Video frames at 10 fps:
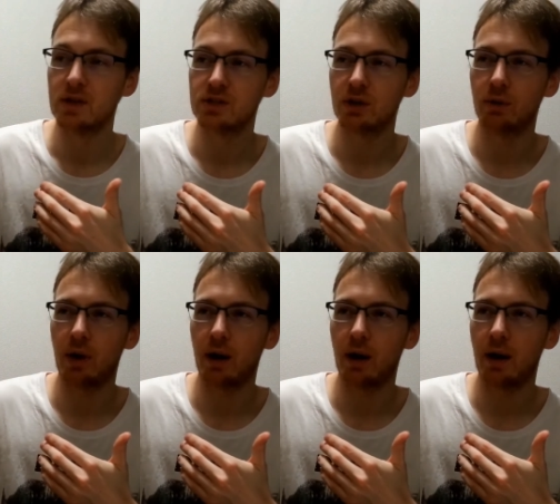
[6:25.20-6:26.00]

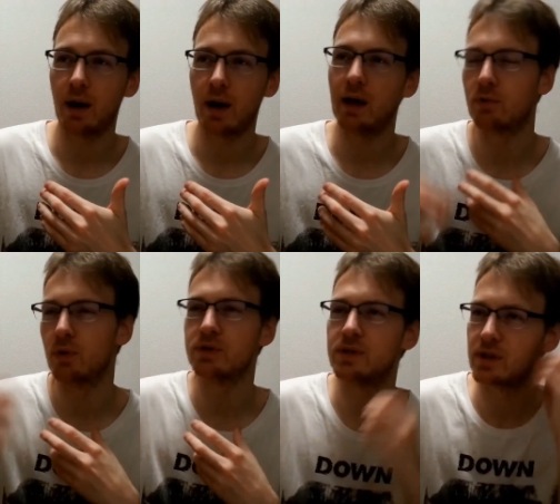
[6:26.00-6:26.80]
So, and of
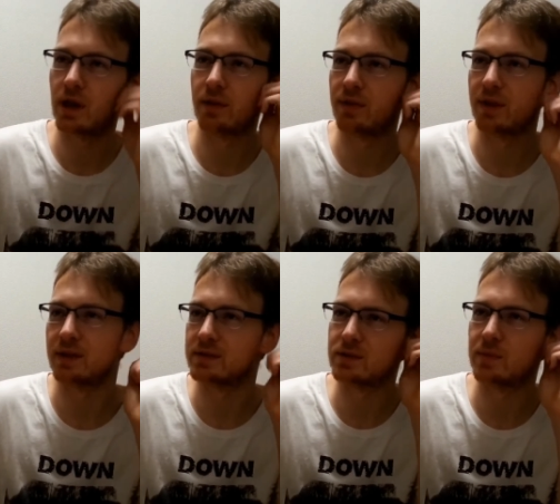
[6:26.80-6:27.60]
course there's other
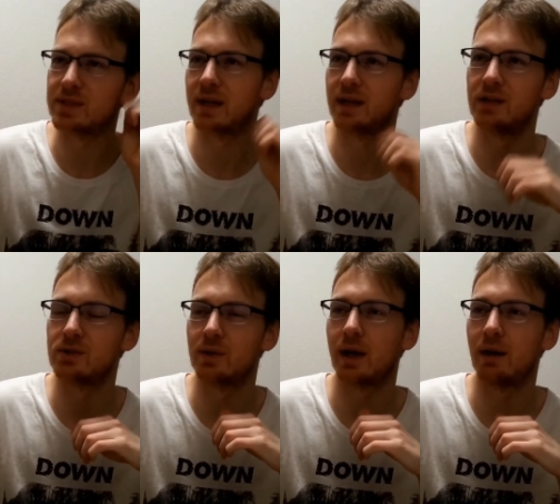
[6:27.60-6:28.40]
things to be taken
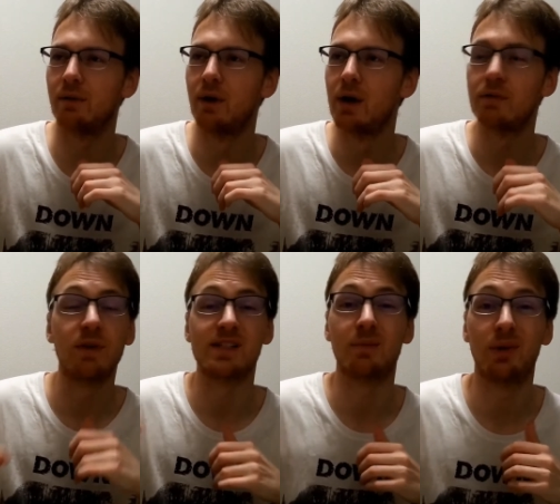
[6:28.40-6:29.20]
into account.
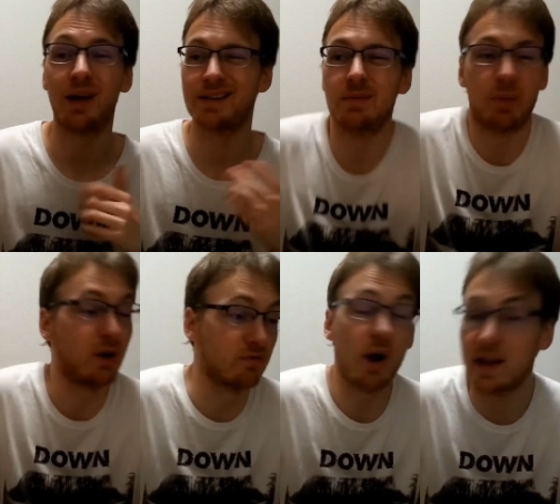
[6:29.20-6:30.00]
For example, I didn't
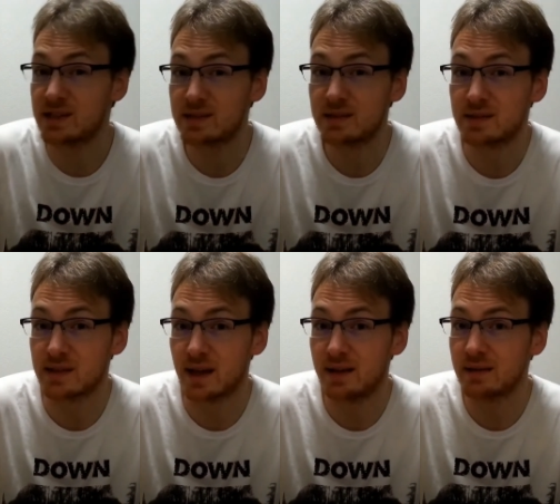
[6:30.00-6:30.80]
buy rice
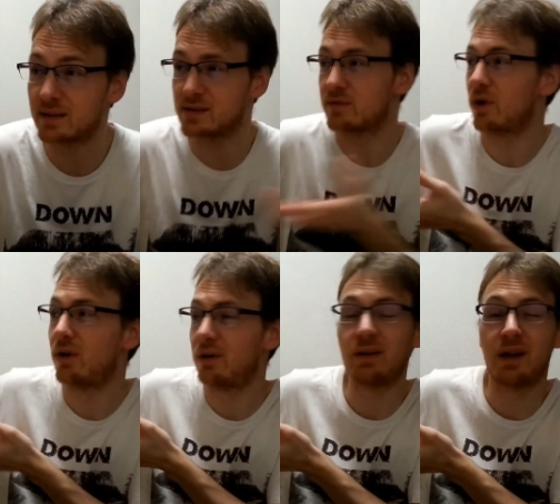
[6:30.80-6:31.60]
today because I've
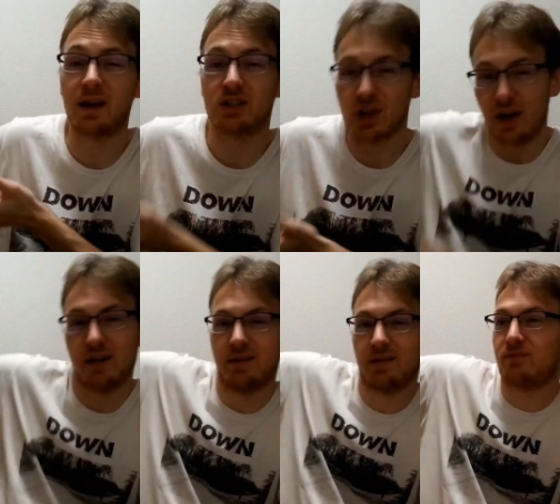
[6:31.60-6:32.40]
got like a
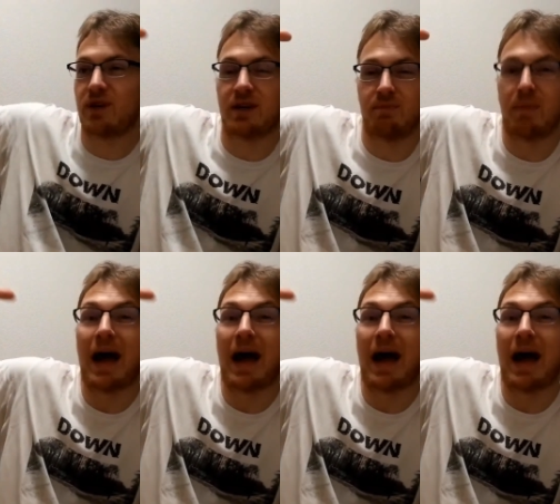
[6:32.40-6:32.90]
giant freaking